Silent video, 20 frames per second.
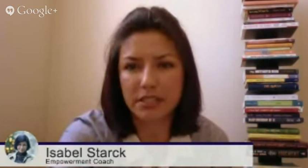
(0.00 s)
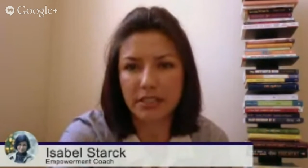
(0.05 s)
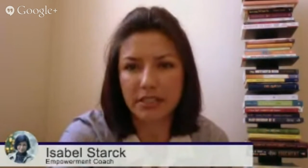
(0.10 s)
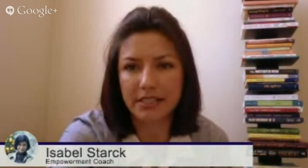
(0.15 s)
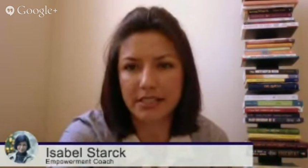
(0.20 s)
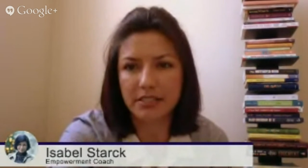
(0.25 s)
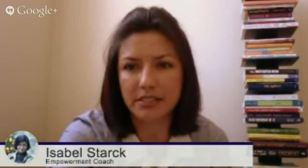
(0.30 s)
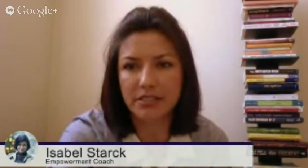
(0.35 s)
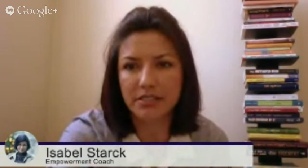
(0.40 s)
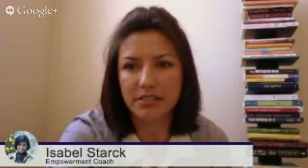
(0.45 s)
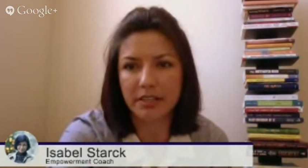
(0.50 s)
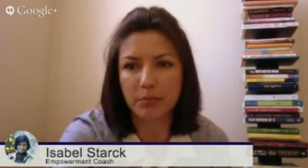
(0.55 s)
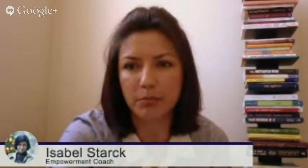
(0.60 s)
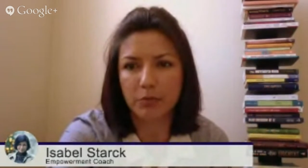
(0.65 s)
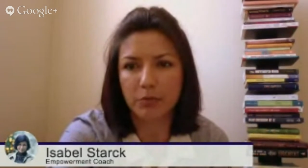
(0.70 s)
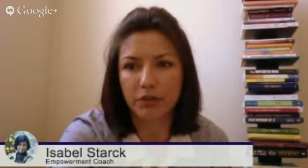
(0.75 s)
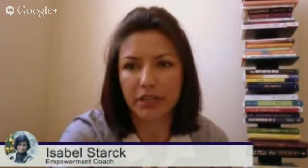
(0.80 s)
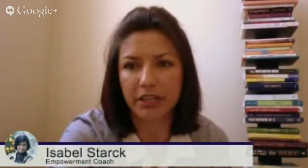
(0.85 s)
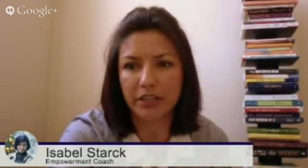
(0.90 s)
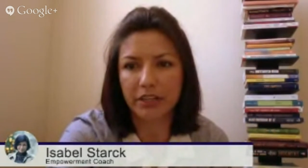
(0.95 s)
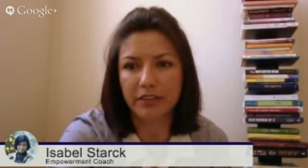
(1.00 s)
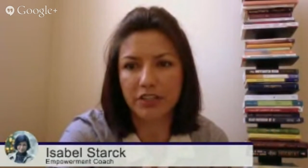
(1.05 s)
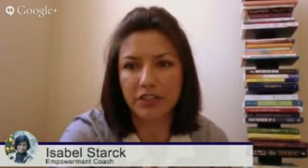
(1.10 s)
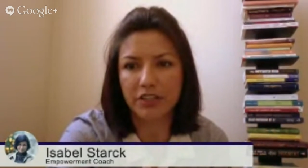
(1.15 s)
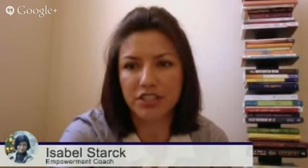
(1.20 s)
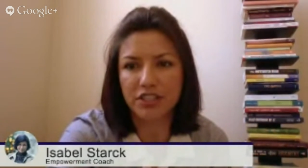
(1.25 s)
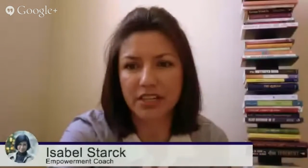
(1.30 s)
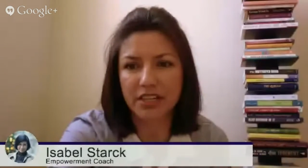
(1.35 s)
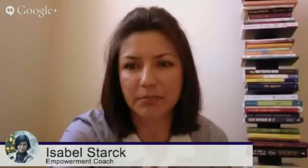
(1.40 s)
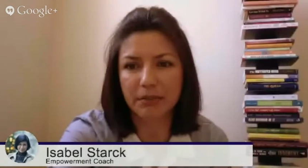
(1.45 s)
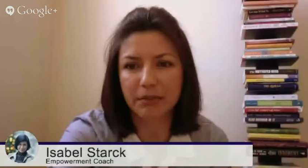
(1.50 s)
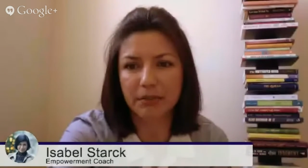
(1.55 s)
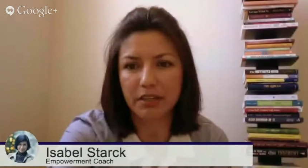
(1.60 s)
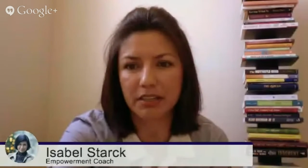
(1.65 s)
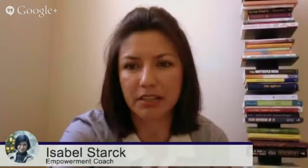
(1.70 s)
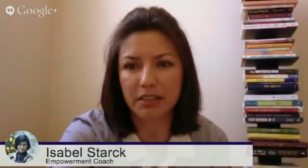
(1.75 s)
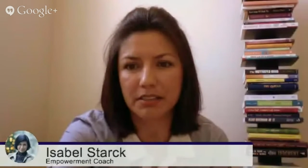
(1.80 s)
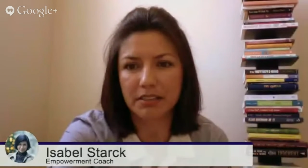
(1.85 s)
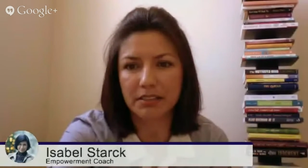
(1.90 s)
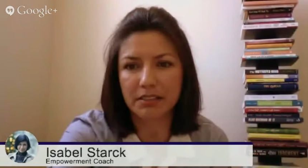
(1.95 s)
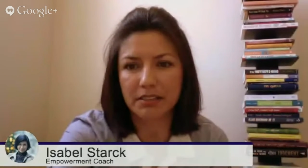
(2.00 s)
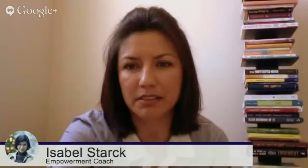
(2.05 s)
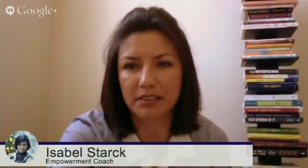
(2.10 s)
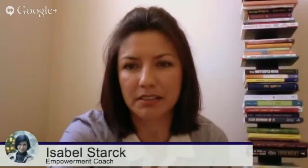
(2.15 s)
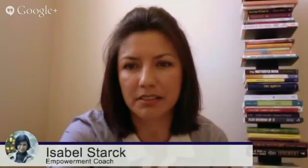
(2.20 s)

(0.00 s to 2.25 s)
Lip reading: unless there's any more here in the chat box.